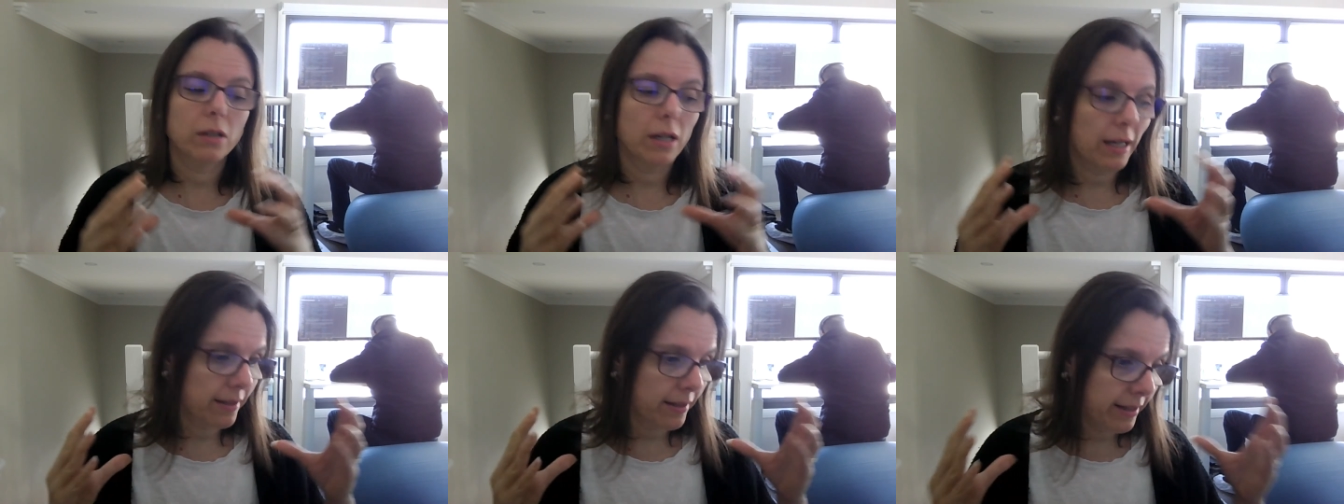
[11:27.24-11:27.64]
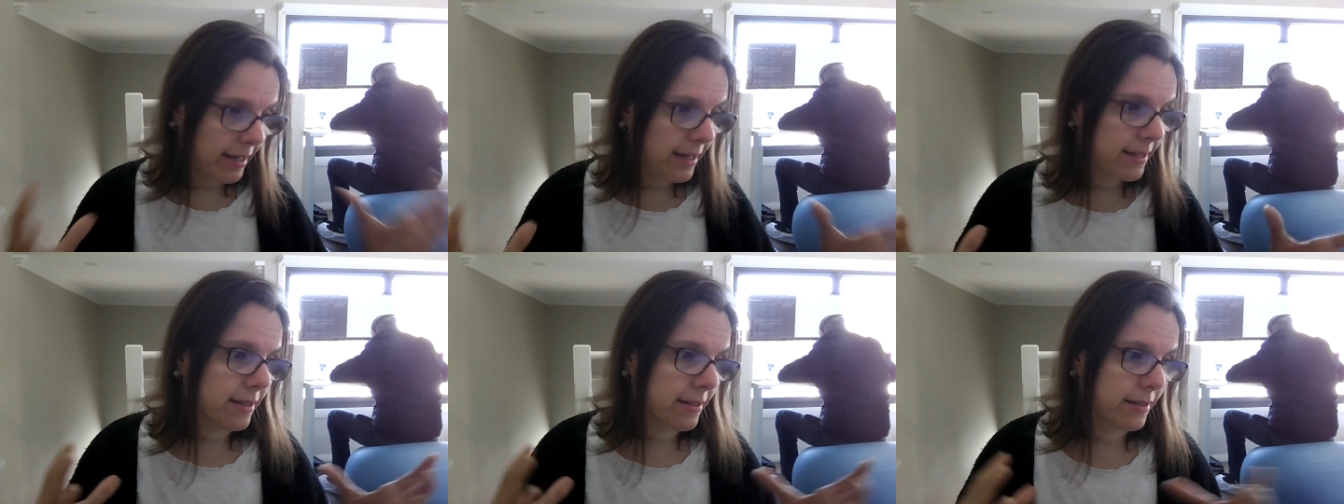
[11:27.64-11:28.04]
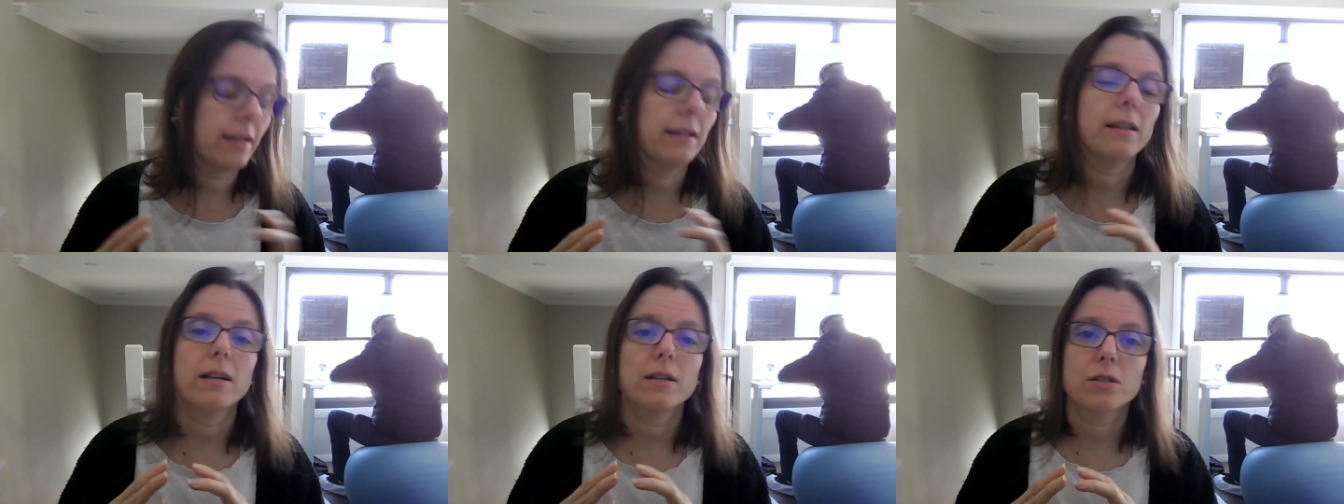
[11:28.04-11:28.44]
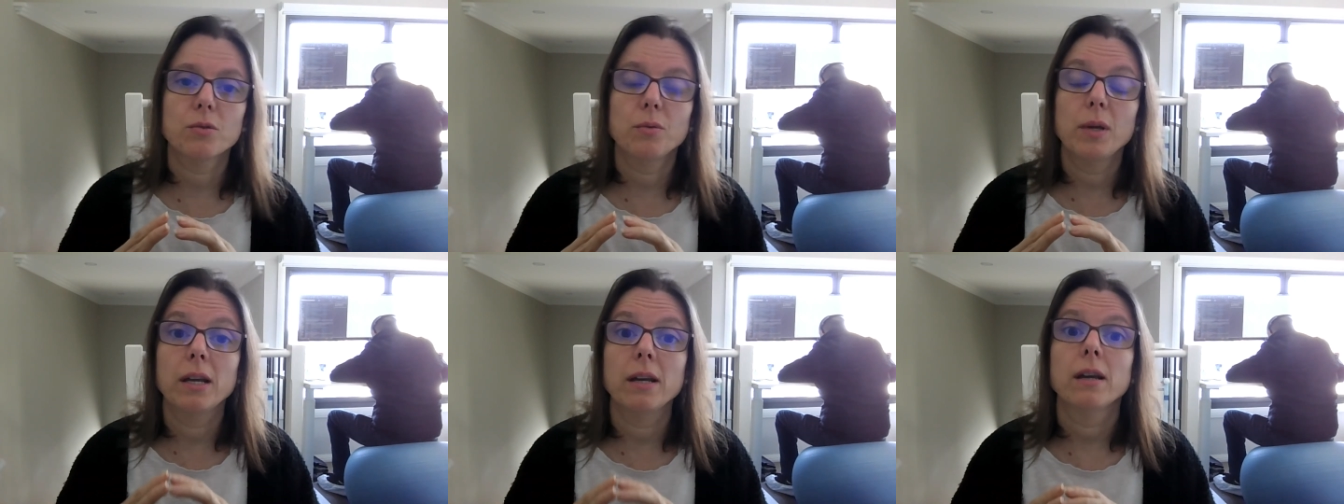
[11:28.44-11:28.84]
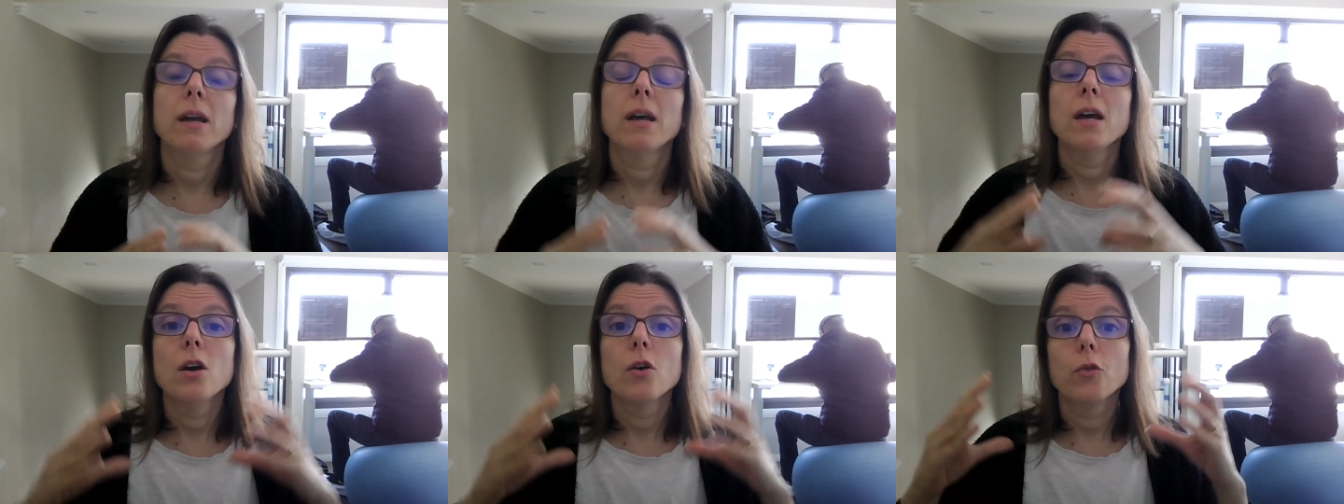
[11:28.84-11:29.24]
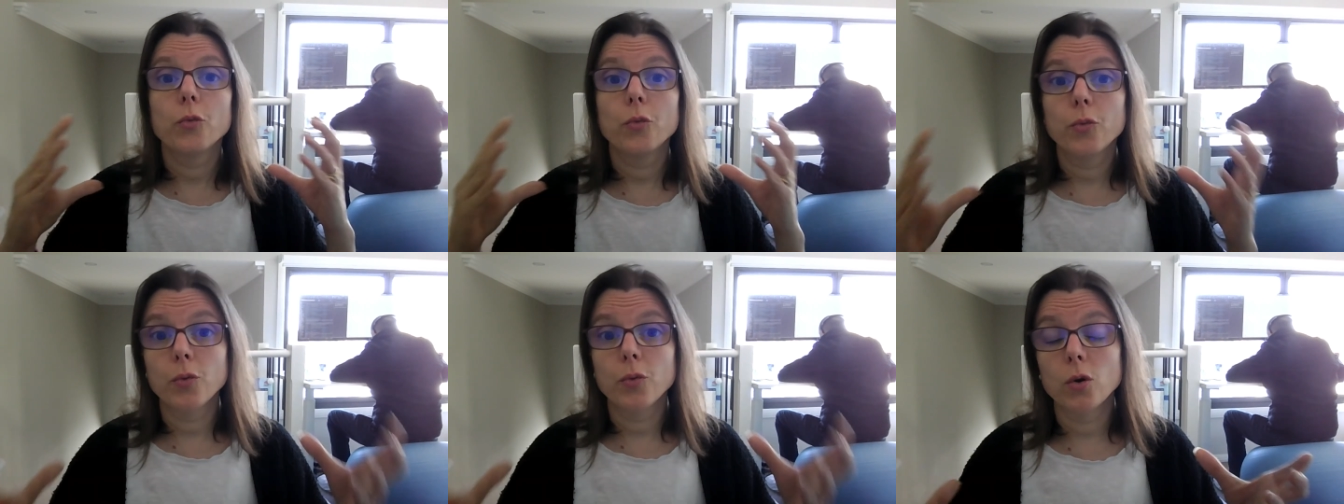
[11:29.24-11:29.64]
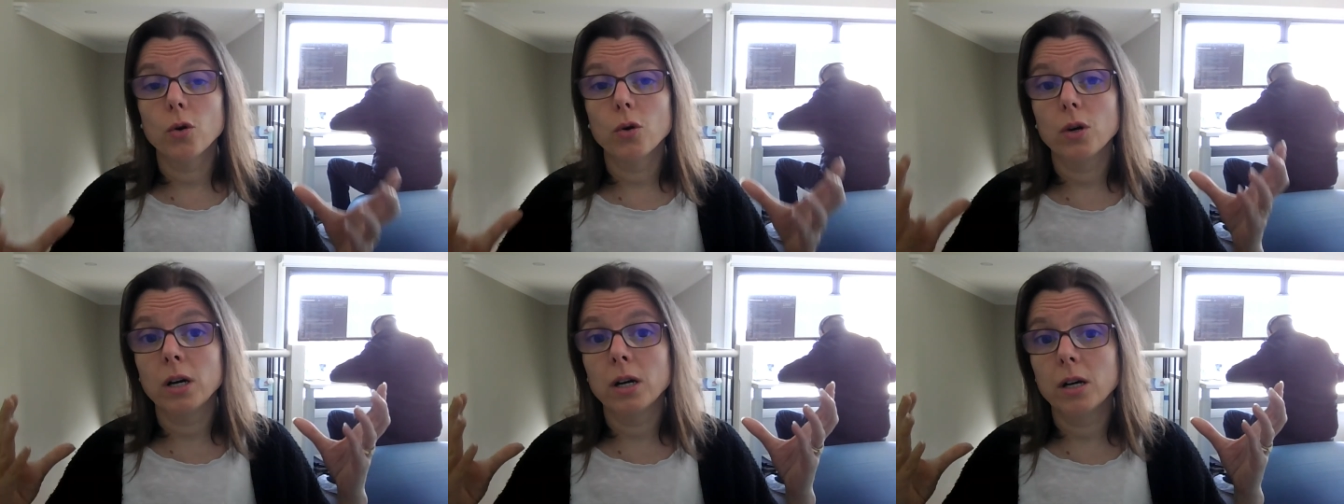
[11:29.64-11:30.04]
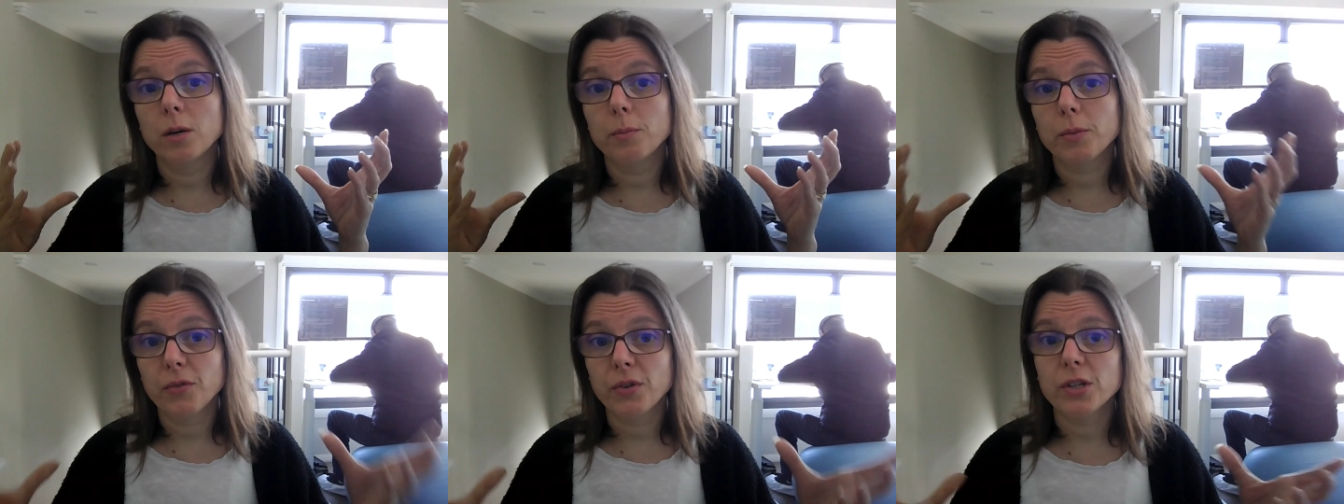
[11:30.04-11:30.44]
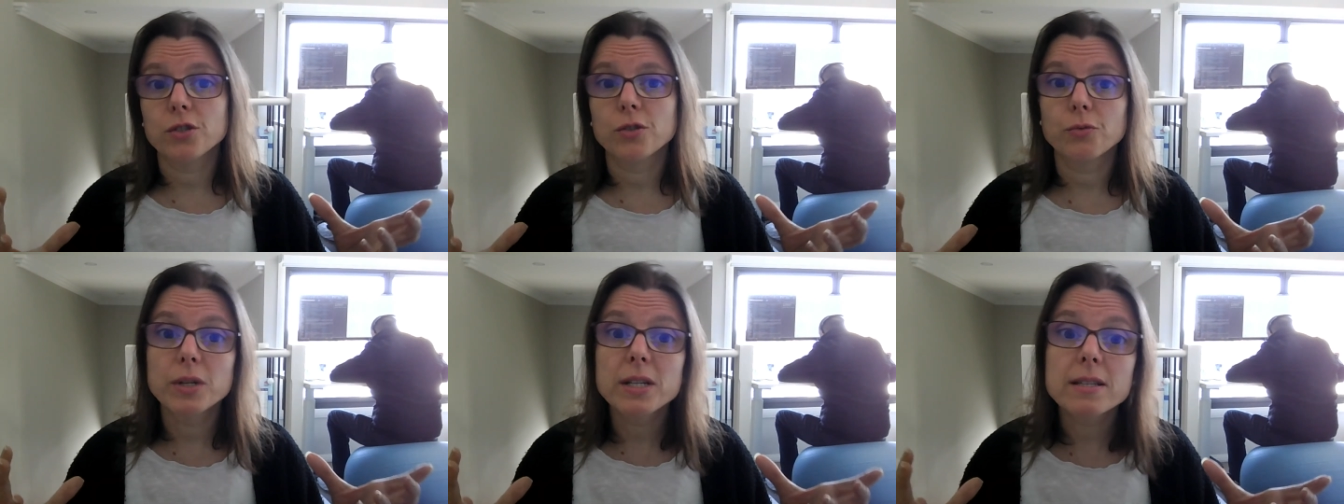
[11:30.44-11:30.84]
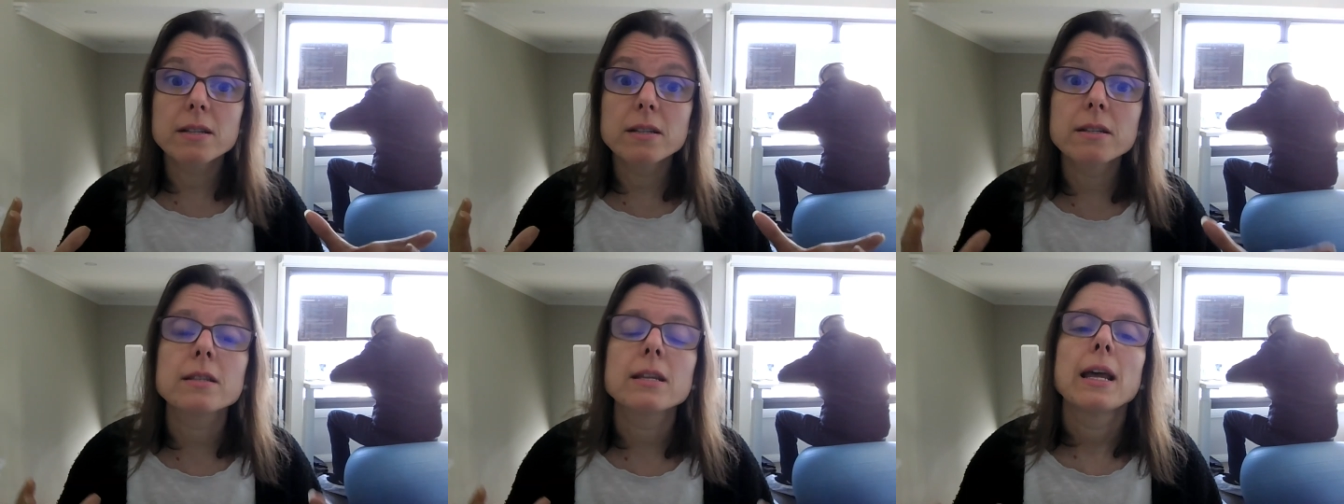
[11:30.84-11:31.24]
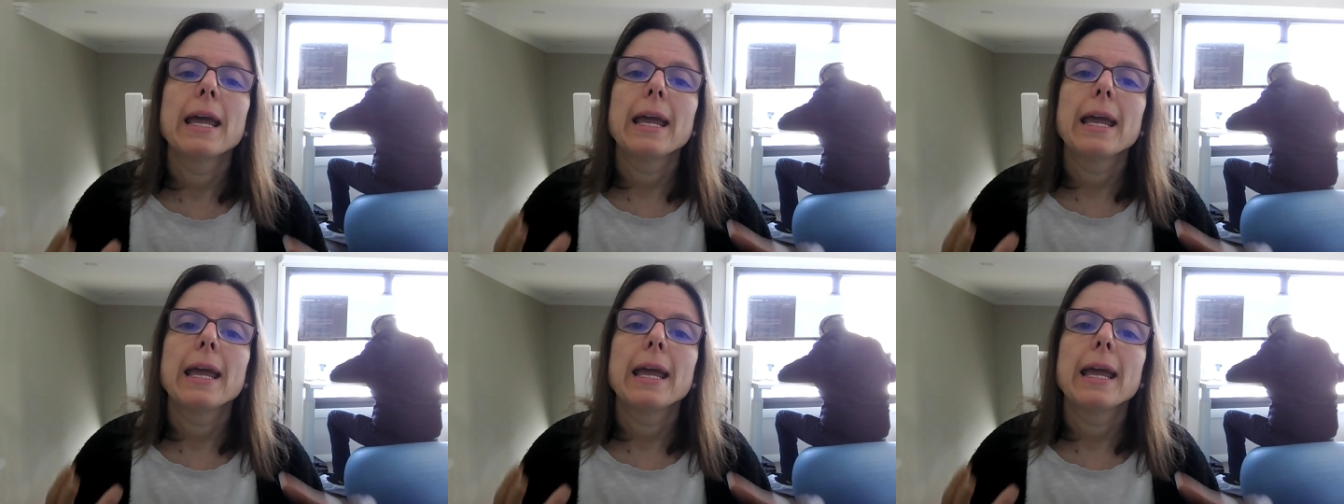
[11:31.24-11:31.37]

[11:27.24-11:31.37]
and as I said last week, for professional reasons.